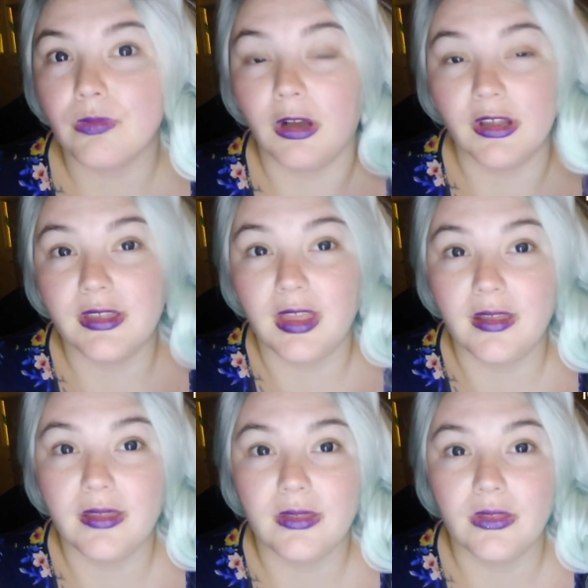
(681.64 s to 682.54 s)
washed
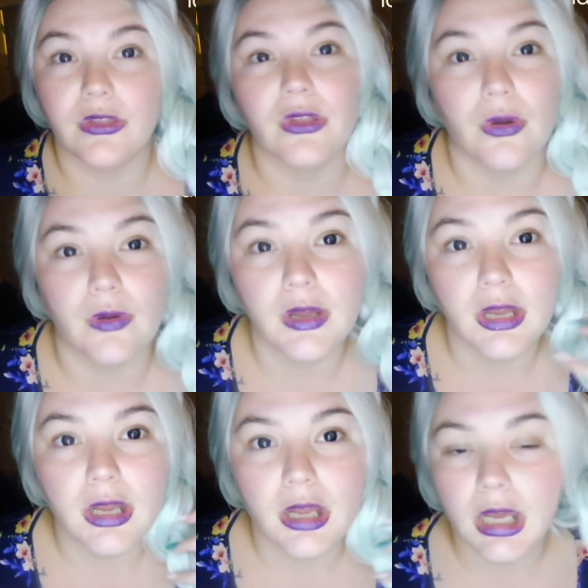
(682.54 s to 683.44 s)
this, so
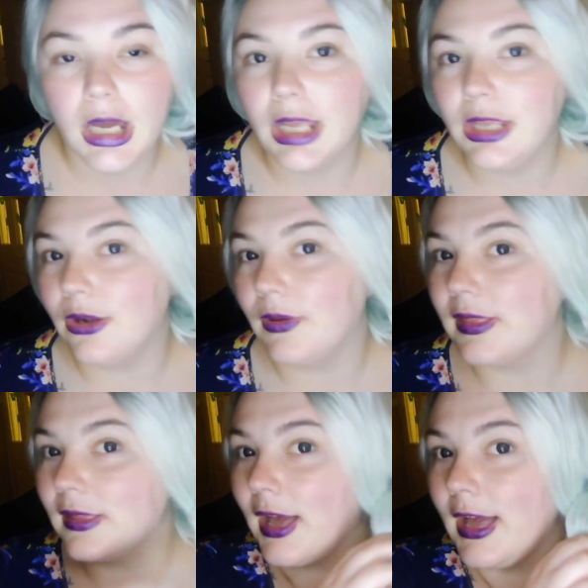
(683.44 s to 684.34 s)
you know,
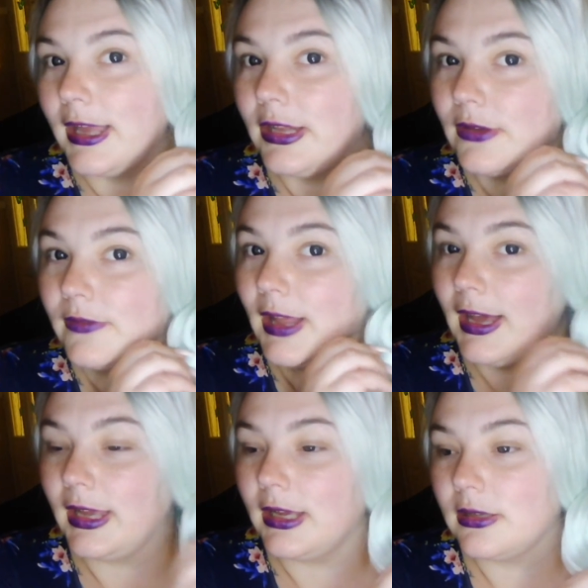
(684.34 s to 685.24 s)
it's kind of
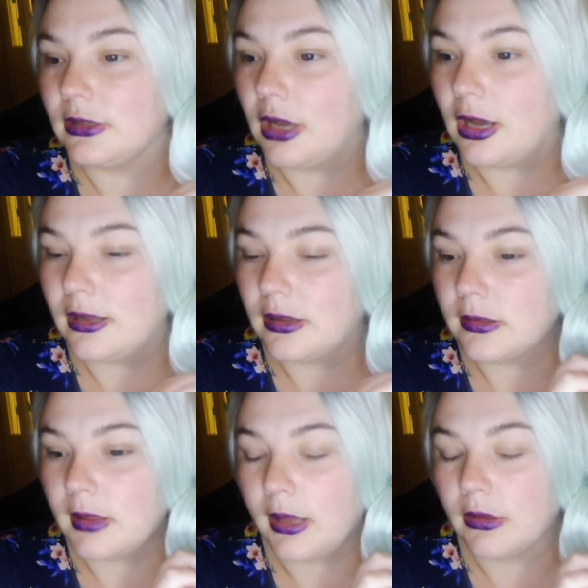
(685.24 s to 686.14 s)
like not
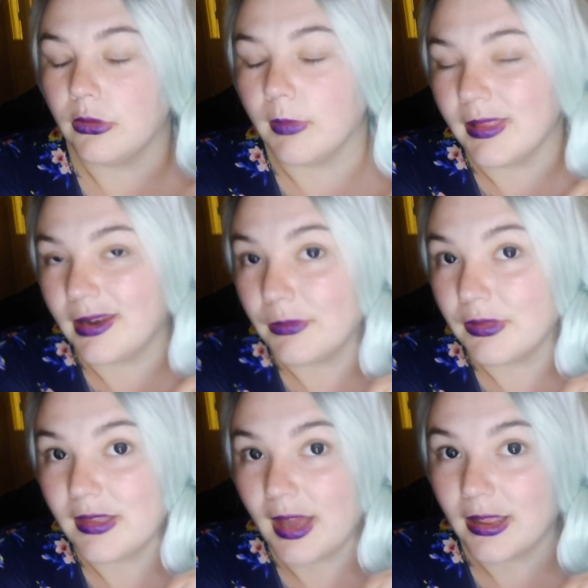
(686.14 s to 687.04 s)
styled the way that I would
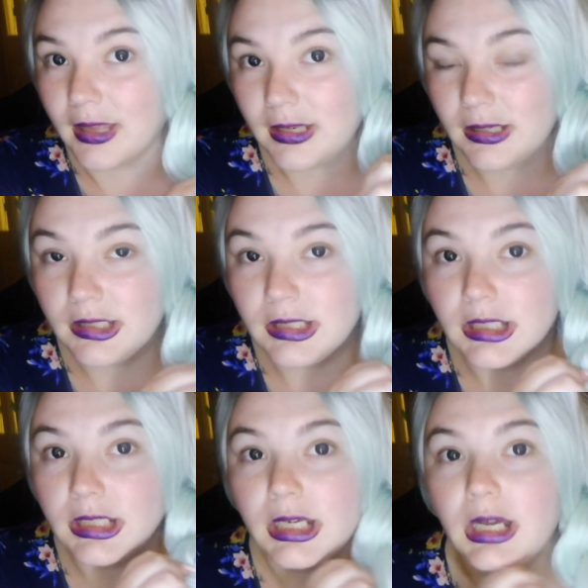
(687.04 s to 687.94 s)
style it.
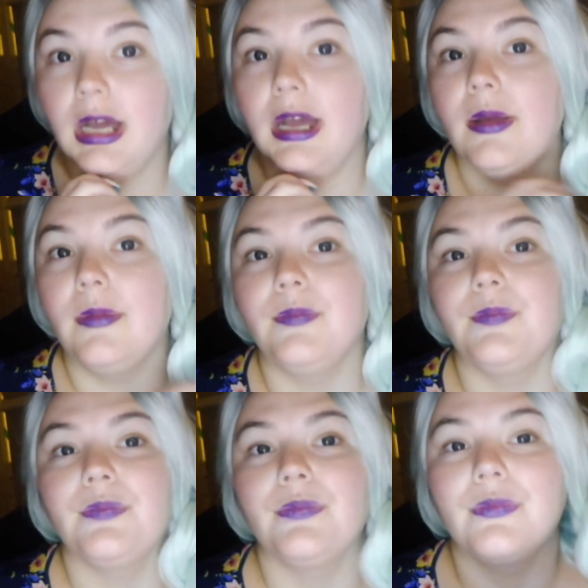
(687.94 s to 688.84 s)
And
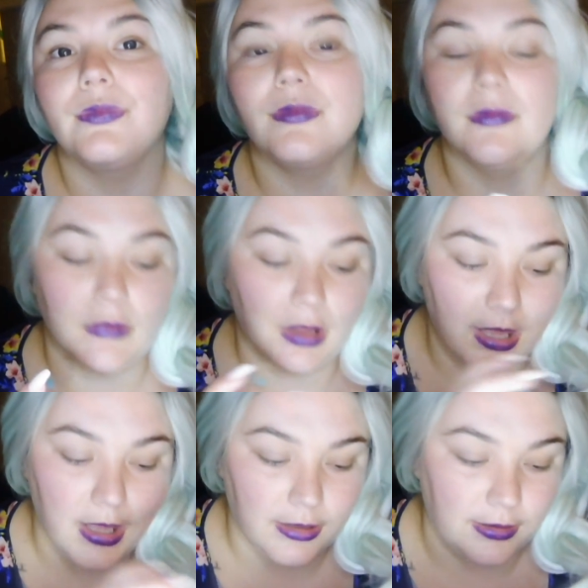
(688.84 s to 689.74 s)

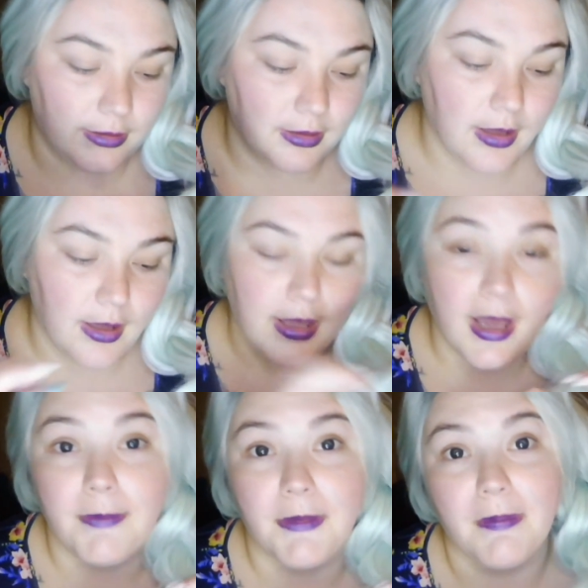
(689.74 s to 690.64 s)
I'm
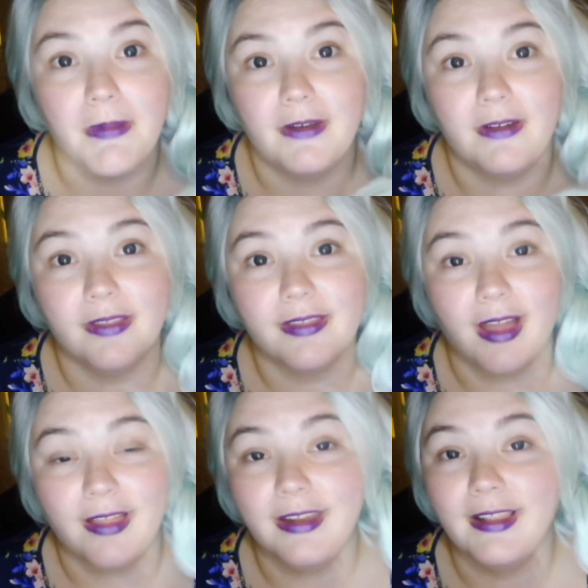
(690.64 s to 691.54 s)
not planning on
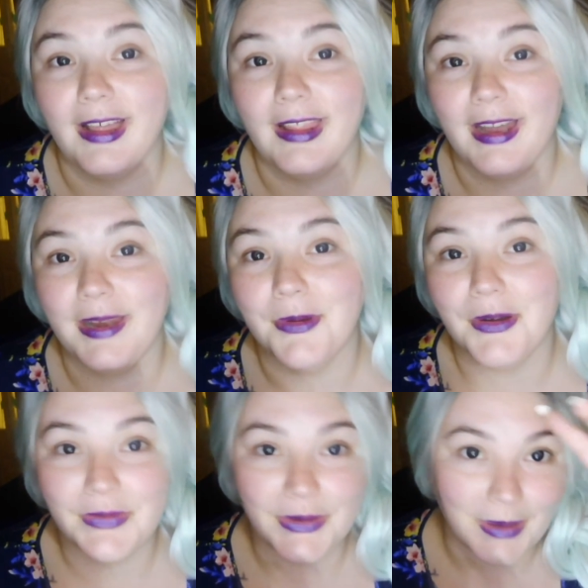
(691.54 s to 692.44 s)
styling it like that
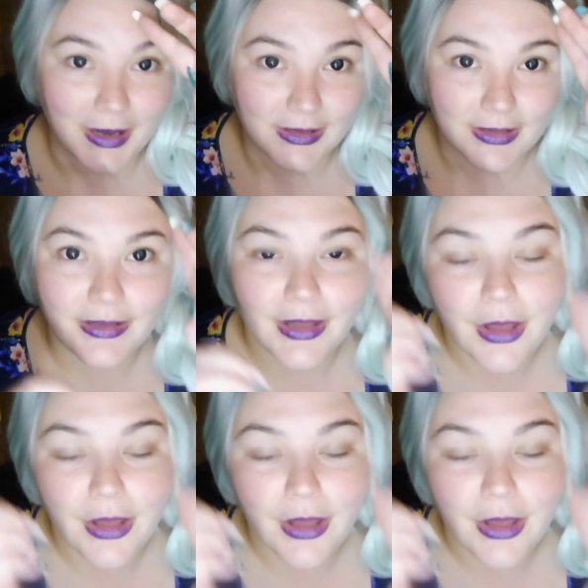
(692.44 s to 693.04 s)
anymore for a while.